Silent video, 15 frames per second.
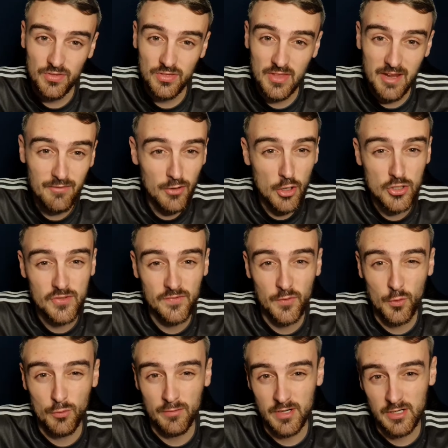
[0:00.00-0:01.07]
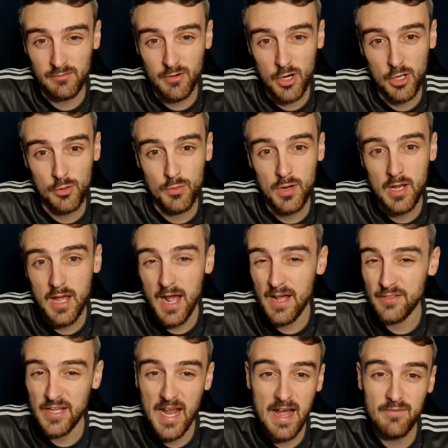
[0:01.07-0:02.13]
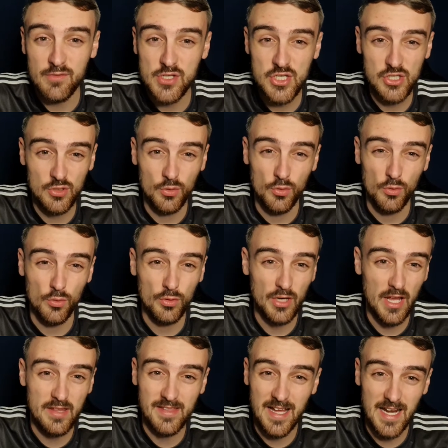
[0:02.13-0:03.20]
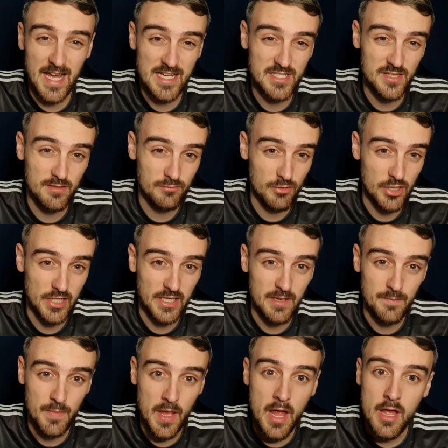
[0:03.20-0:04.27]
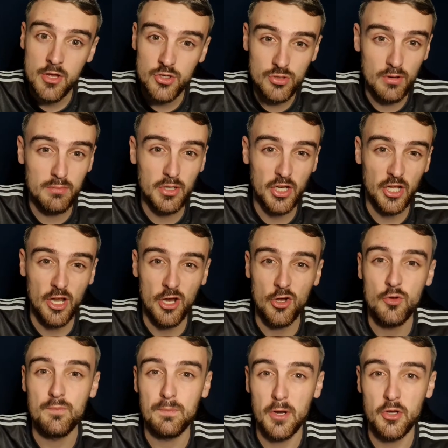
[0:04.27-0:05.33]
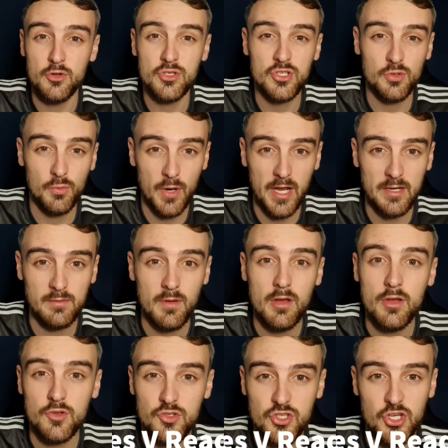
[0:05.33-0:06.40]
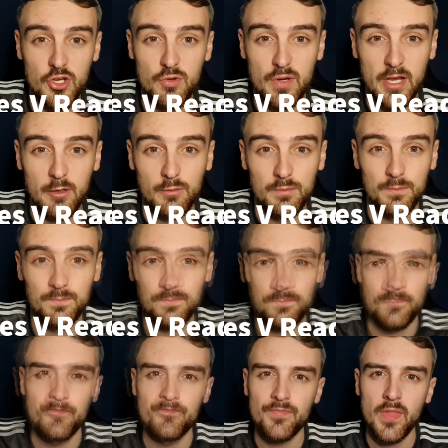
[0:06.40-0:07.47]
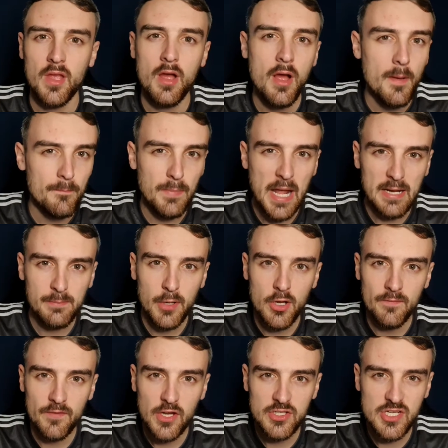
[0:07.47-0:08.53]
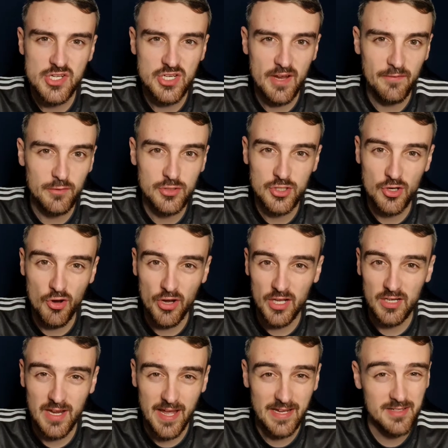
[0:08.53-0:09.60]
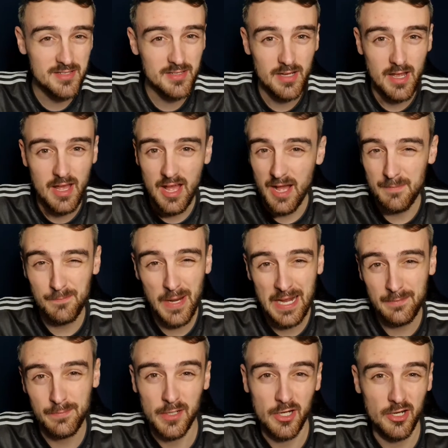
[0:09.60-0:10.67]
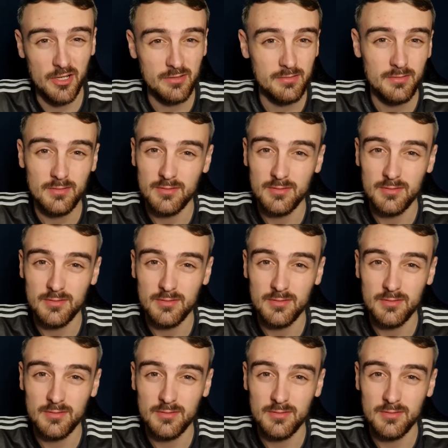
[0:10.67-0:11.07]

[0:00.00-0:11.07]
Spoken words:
they've lost 4 in a row, and they haven't scored in their last 3. So I'm going to go Blues to win 2-0. Blackburn versus Sheffield United next, and Blackburn,